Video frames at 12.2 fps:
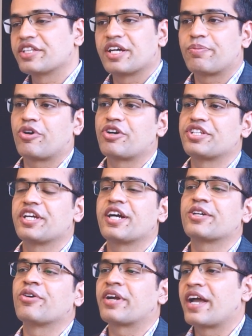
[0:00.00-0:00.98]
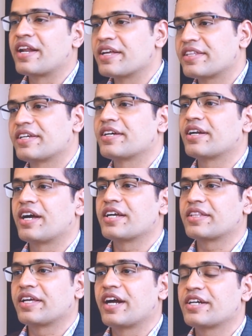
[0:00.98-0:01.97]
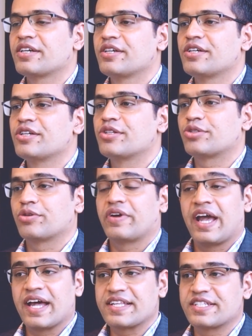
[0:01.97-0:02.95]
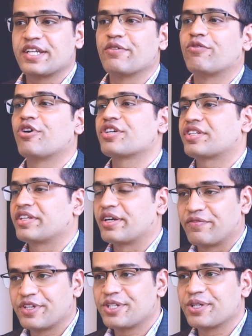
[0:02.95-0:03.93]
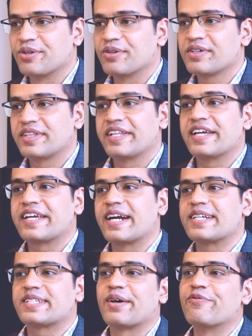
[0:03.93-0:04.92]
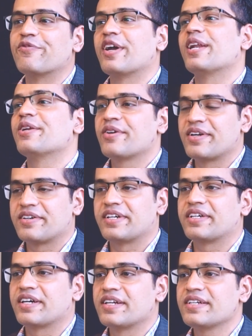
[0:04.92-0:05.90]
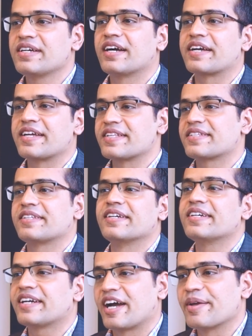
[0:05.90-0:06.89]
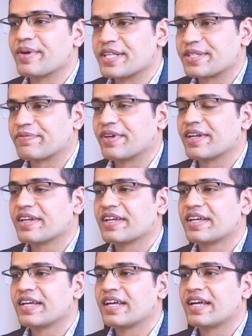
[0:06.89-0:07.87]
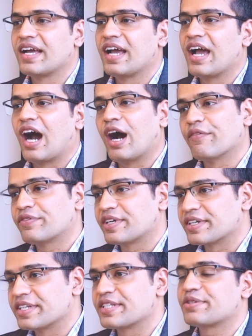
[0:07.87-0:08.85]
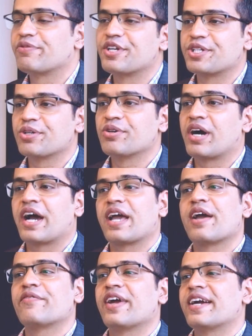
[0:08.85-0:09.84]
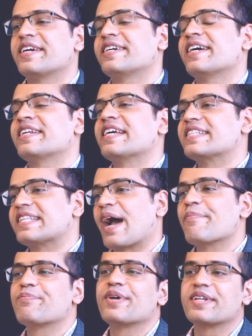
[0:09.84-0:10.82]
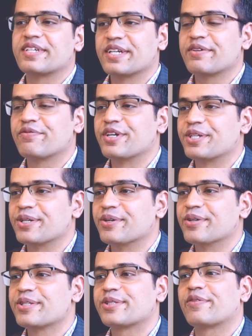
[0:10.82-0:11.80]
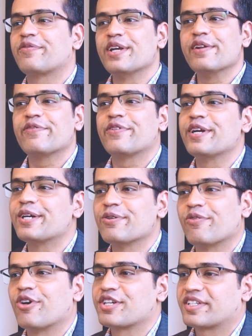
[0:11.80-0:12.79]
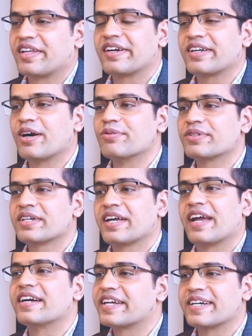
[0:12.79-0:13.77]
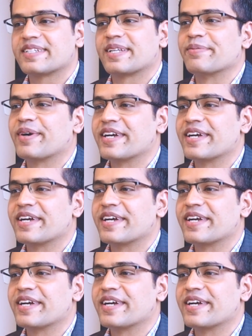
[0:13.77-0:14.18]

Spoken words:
their project or anything like that. So as they watch their video, they get some value in return against their time as well. After this video, I have added an example gig video, so feel free to watch that out and get some